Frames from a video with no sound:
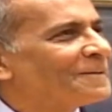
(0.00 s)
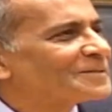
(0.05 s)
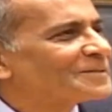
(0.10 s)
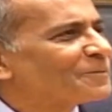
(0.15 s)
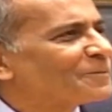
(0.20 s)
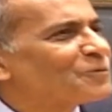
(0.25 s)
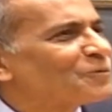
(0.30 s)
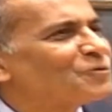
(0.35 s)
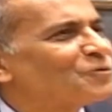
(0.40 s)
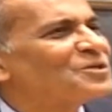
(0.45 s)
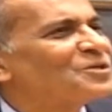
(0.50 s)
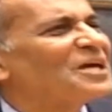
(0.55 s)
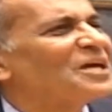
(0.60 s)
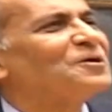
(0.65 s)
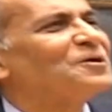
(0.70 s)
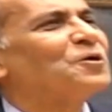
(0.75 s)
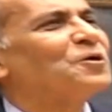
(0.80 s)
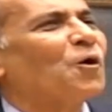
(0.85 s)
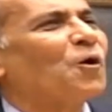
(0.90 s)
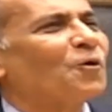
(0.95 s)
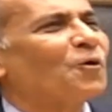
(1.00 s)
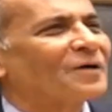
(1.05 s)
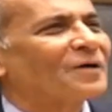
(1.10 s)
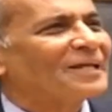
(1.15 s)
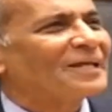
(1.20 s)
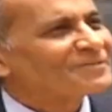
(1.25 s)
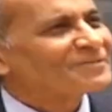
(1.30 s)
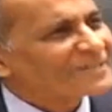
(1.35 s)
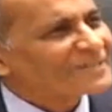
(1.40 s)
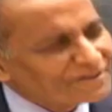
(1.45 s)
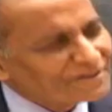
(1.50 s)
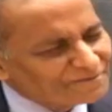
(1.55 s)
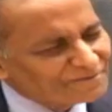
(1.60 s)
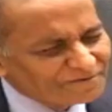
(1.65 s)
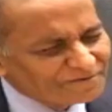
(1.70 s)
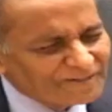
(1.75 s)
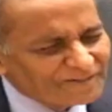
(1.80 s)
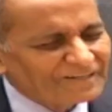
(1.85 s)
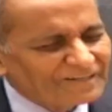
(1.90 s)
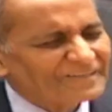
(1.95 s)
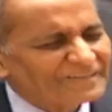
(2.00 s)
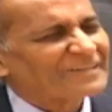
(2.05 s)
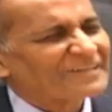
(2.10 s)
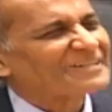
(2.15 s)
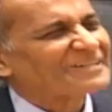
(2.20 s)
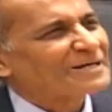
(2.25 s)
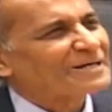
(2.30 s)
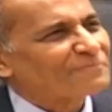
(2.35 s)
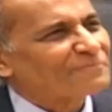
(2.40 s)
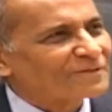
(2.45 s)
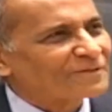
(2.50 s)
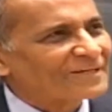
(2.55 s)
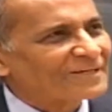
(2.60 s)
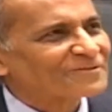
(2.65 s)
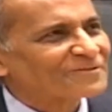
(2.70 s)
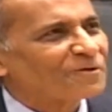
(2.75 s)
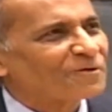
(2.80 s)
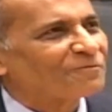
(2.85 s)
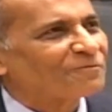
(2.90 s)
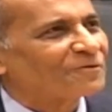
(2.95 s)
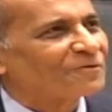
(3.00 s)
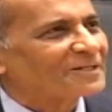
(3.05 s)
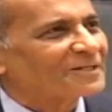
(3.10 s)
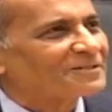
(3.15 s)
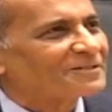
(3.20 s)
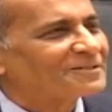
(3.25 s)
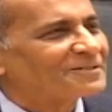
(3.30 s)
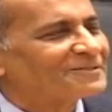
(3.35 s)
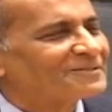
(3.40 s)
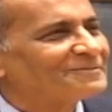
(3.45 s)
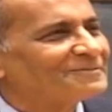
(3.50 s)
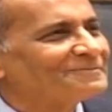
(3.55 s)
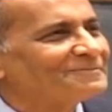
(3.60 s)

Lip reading: Suppose you see a dog and you suddenly feel that, come on, let's go for it.